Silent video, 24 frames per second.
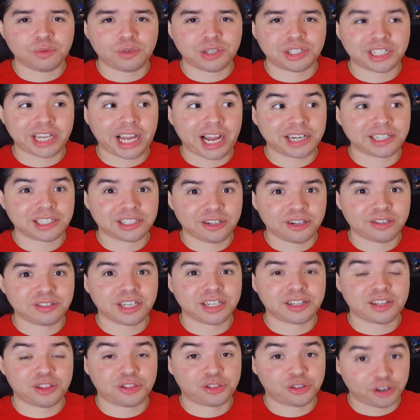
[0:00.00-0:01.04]
which actually looks
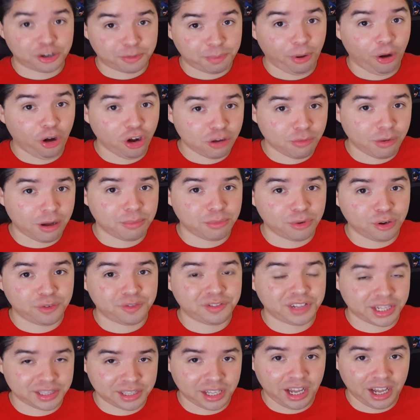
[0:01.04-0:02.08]
like the third Pokemon movie
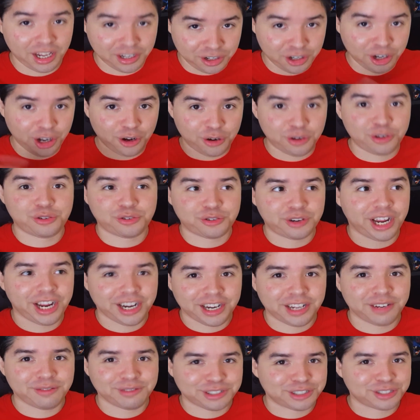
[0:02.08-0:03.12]
that the Unknown
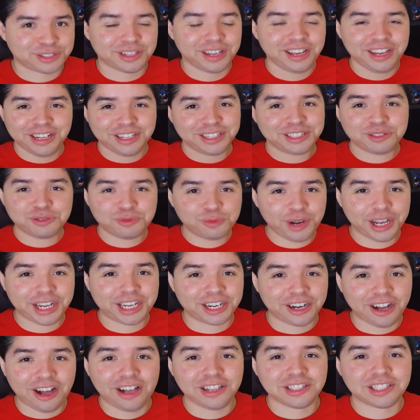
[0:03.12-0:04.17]
created, which is
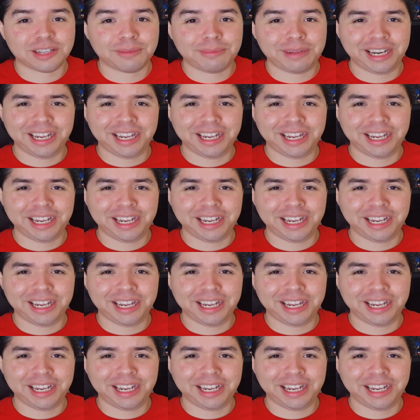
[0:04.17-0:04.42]
wicked awesome.